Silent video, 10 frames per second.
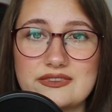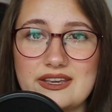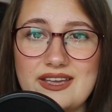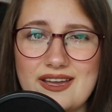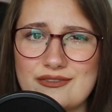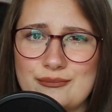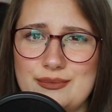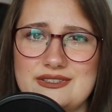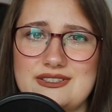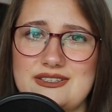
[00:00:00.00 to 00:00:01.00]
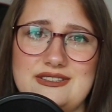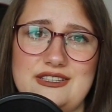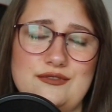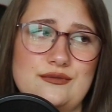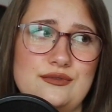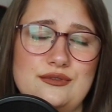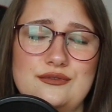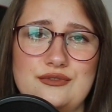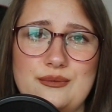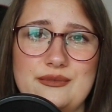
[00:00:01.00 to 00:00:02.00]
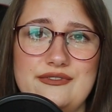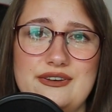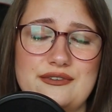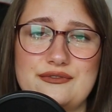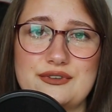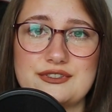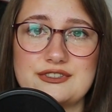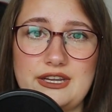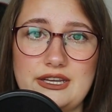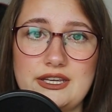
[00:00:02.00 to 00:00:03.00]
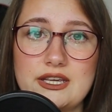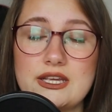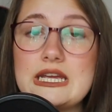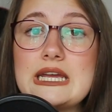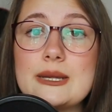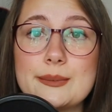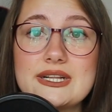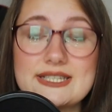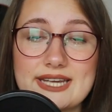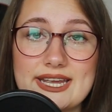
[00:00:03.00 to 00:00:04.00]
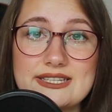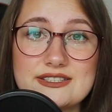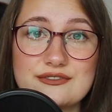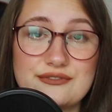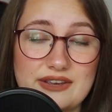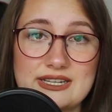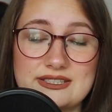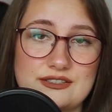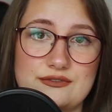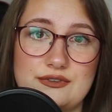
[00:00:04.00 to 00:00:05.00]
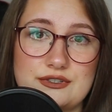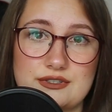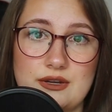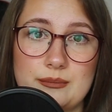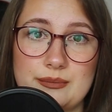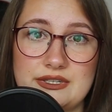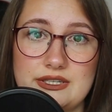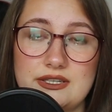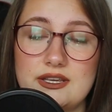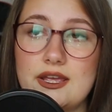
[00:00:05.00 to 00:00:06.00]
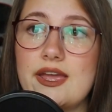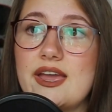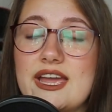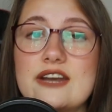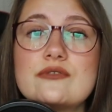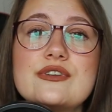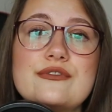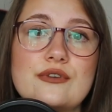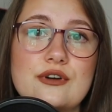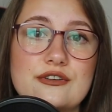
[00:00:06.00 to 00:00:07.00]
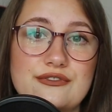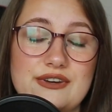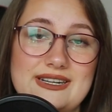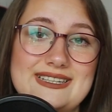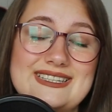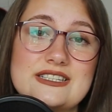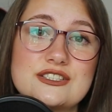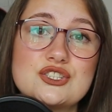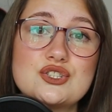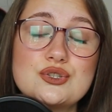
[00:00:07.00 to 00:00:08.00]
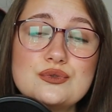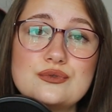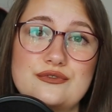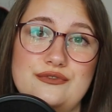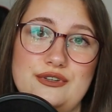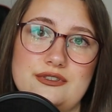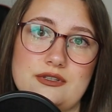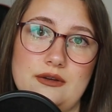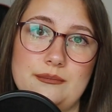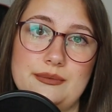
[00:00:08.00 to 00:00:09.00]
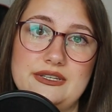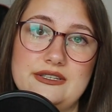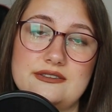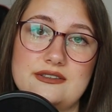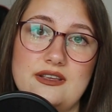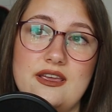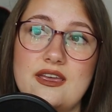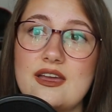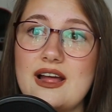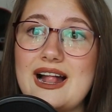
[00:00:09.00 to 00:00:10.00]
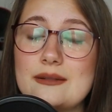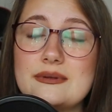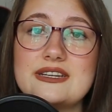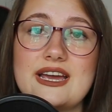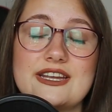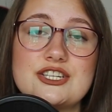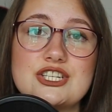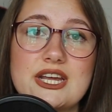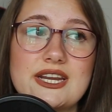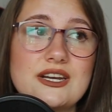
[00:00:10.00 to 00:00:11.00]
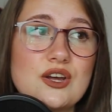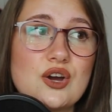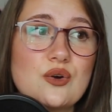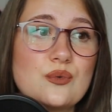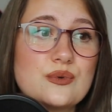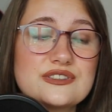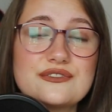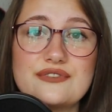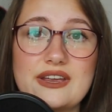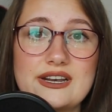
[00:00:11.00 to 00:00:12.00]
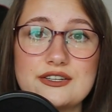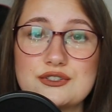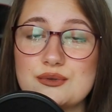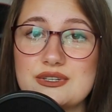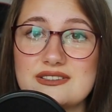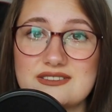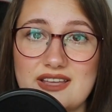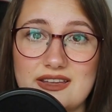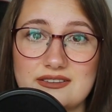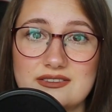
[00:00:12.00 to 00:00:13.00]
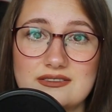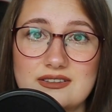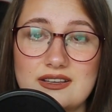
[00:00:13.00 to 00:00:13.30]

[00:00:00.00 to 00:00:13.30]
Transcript: They haven't been successful from the very first day. Bill Gates failed his first company. Henry Ford failed his 2 first companies. Albert Einstein was a failure to his dad.